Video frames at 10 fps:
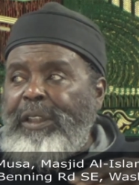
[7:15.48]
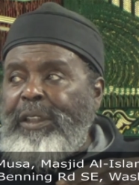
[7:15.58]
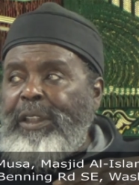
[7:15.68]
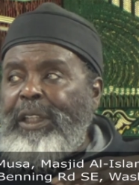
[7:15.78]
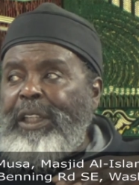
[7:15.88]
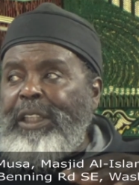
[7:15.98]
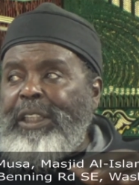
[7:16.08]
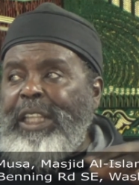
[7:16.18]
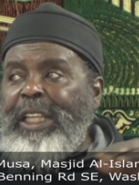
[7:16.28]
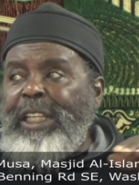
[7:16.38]
the little
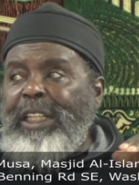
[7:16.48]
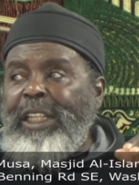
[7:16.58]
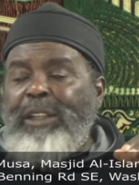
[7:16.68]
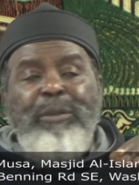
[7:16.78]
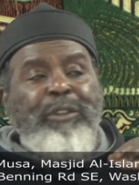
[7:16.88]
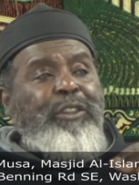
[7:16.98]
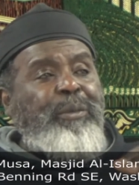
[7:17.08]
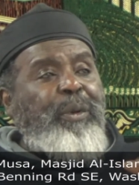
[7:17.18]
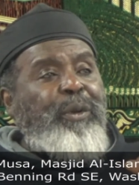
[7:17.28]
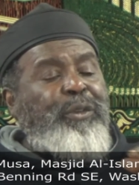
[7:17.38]
thing that was
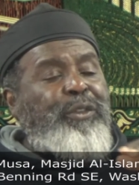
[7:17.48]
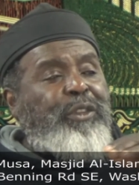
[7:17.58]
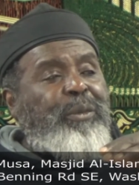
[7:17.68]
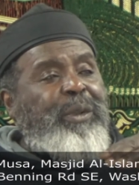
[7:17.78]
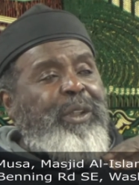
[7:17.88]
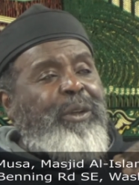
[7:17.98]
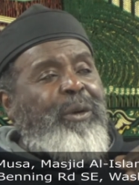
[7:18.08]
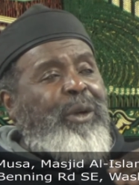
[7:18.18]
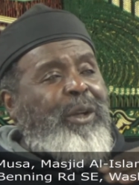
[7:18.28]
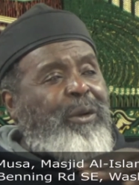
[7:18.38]
supposed to be
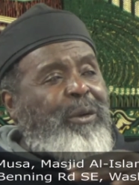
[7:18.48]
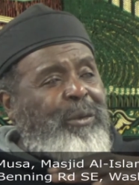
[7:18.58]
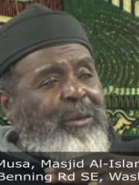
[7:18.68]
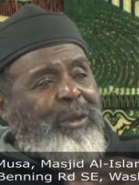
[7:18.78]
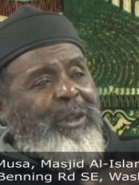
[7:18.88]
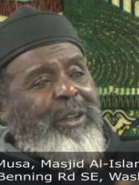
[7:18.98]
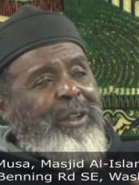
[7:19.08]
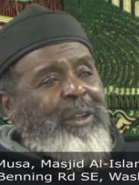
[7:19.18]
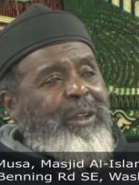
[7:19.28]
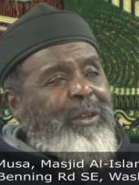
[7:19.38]
going on
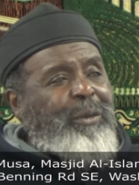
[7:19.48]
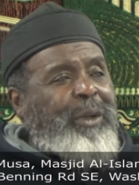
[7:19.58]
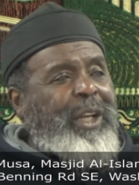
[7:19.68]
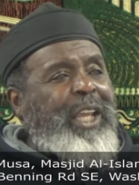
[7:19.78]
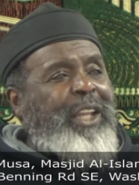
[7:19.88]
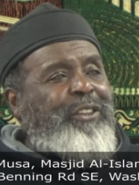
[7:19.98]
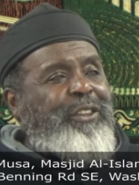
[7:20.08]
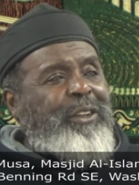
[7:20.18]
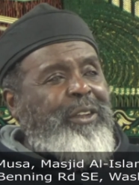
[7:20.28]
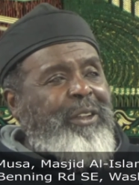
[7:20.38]
with
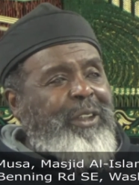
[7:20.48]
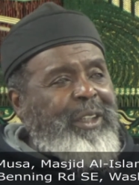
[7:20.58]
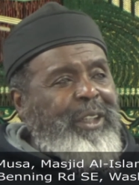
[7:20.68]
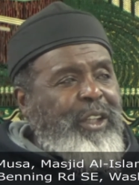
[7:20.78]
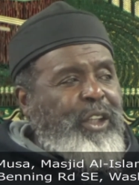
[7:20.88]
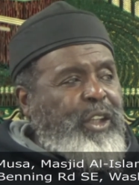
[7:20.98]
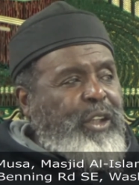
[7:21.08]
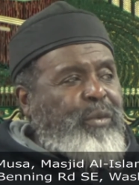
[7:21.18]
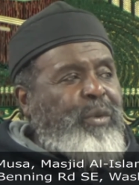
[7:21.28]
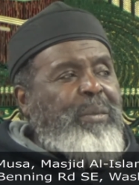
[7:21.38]
ANSWER.
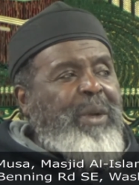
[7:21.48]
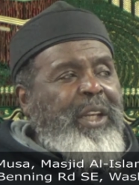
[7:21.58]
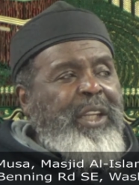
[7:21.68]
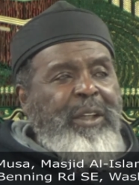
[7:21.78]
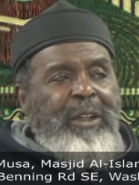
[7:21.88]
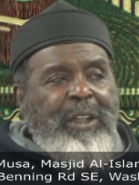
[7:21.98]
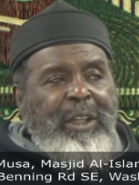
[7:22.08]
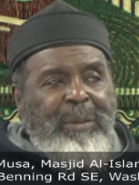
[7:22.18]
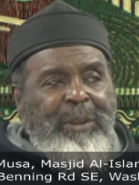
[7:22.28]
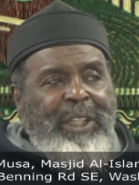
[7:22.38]
We met here a
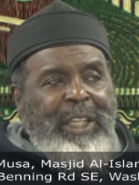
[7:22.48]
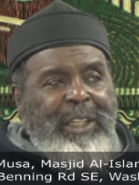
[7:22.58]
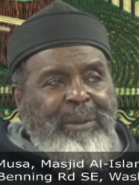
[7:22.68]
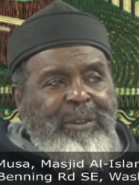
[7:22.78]
couple of times